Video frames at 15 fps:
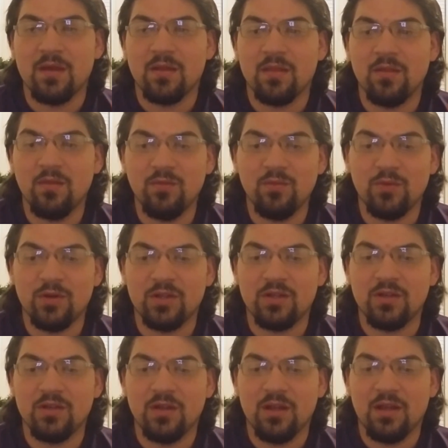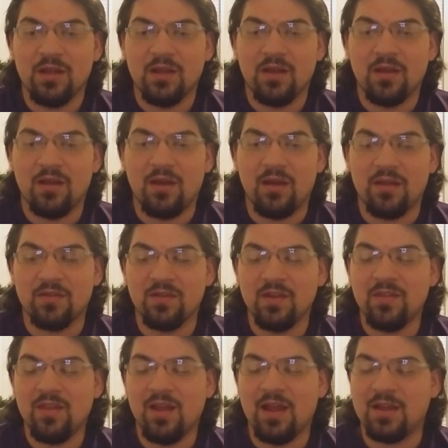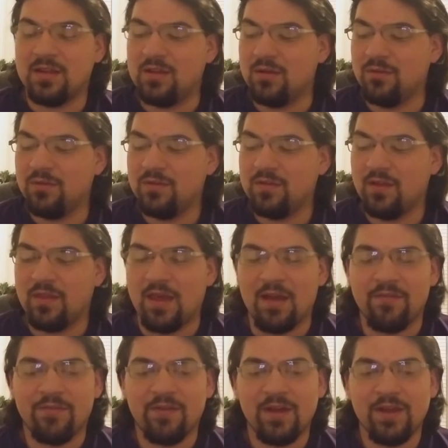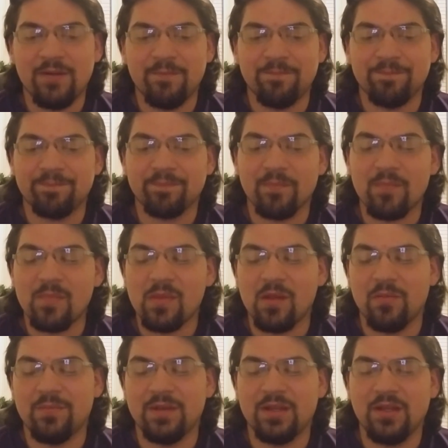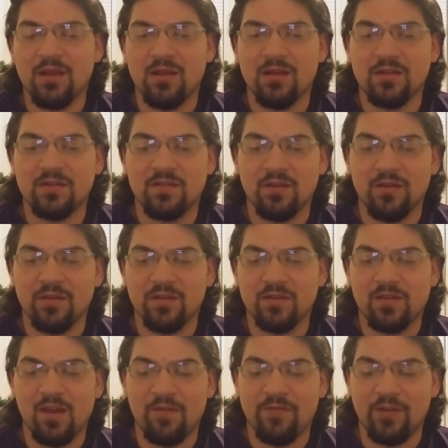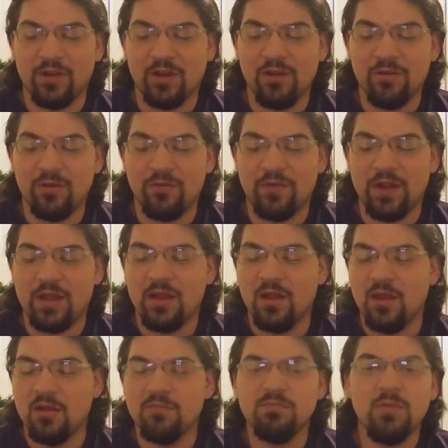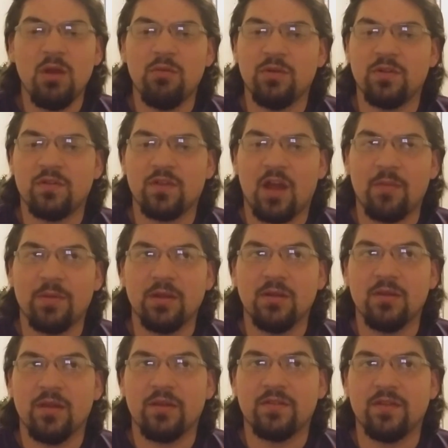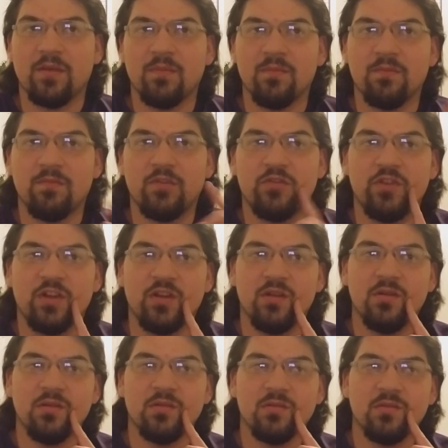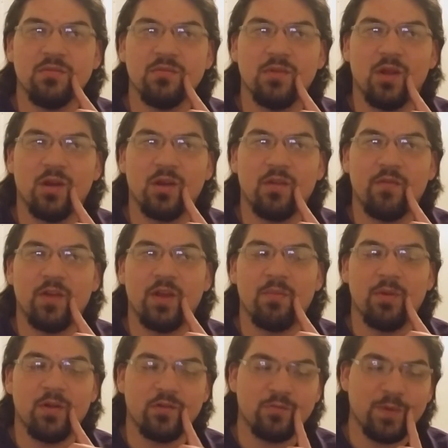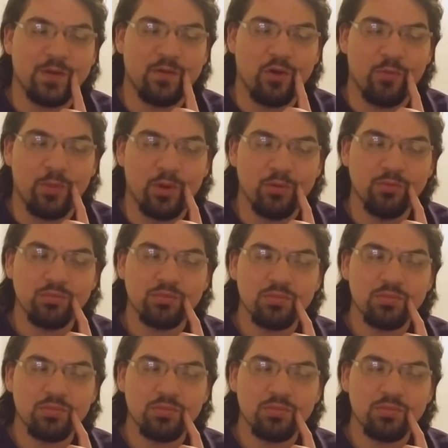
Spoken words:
This one, it's like they got used to that fight because during this Kefla and Goku fight, no one's stopping except Vegeta, long enough to get punched by Toppo.